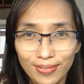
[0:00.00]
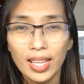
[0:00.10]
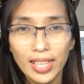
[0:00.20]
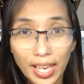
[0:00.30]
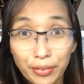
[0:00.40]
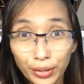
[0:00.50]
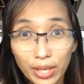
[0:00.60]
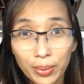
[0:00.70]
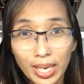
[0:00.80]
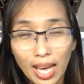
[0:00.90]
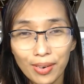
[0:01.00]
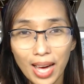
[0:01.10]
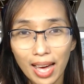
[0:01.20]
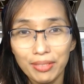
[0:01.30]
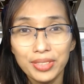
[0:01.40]
Thankfully, we now
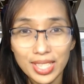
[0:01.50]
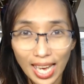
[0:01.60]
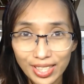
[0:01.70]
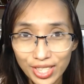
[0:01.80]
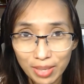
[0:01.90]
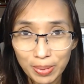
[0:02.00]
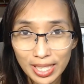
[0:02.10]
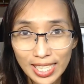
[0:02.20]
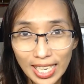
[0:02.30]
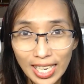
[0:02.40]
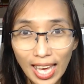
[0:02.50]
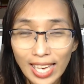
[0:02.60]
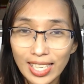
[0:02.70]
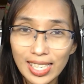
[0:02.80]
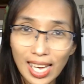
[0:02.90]
have ChatGPT
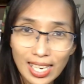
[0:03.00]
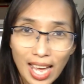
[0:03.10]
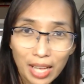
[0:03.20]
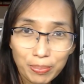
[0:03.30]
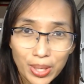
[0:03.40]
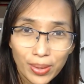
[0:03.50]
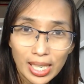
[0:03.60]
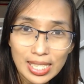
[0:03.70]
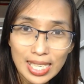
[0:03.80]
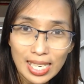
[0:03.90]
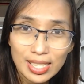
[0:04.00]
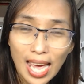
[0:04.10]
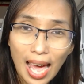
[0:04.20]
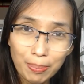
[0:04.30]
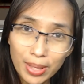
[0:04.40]
and it can help you assess
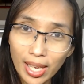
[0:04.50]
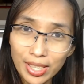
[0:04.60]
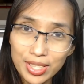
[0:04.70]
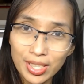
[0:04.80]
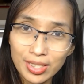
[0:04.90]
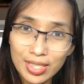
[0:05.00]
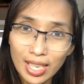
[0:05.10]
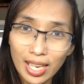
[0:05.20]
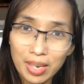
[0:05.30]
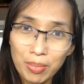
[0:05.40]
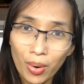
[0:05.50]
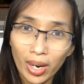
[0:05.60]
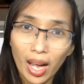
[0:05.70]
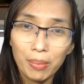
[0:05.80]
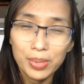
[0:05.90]
applications in a
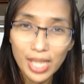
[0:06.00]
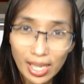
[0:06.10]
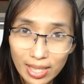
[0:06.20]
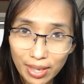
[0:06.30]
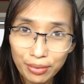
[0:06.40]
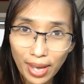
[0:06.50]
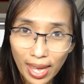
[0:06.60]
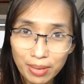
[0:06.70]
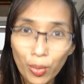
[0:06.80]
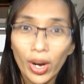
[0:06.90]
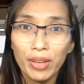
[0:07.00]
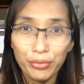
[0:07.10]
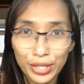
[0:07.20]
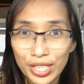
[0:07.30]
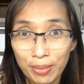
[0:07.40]
more objective and more
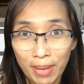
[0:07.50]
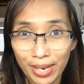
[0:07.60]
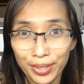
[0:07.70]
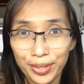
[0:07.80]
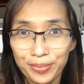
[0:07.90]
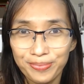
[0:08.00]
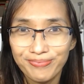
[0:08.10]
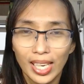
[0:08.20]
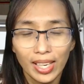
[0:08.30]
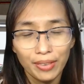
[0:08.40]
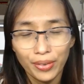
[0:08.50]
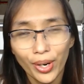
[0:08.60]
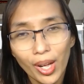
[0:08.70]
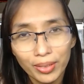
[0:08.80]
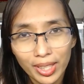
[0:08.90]
efficient manner. If
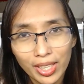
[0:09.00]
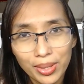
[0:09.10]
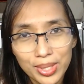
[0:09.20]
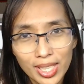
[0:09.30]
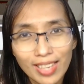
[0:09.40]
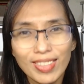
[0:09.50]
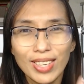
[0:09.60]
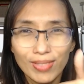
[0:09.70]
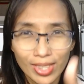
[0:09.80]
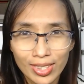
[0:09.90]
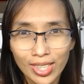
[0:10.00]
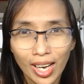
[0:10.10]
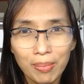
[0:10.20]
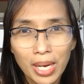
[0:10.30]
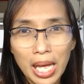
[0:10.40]
you're already using it, then good
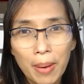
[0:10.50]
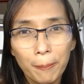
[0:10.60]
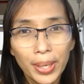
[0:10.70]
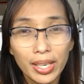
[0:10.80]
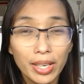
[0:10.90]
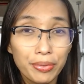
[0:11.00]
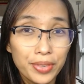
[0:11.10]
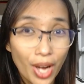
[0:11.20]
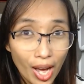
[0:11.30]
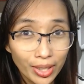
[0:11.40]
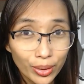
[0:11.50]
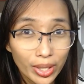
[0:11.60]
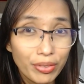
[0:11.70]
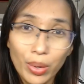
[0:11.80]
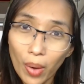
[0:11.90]
job. But if not,
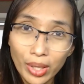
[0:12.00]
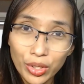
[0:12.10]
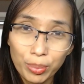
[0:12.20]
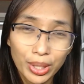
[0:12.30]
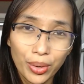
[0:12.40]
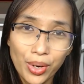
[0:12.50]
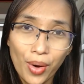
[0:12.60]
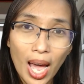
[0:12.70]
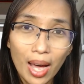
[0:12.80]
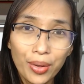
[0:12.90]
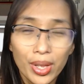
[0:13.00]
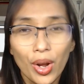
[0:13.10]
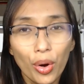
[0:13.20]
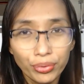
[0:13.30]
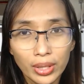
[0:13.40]
or if you want to but don't know how, then
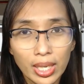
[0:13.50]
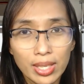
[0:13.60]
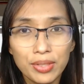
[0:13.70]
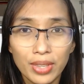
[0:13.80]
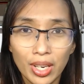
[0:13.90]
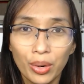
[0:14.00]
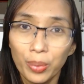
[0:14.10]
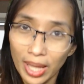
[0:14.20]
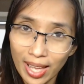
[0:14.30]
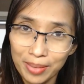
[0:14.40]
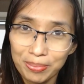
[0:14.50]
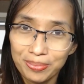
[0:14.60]
hopefully this video will help.